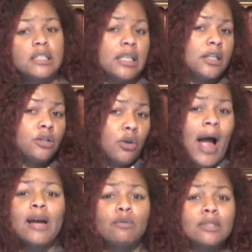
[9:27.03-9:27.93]
Because, you know,
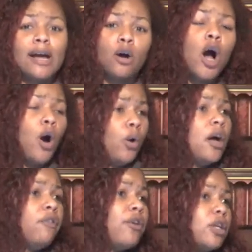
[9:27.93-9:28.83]
Ike was like, oh,
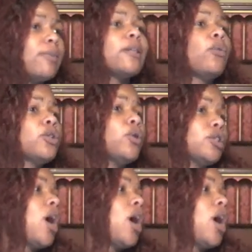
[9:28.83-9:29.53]
Phil Spector want to do a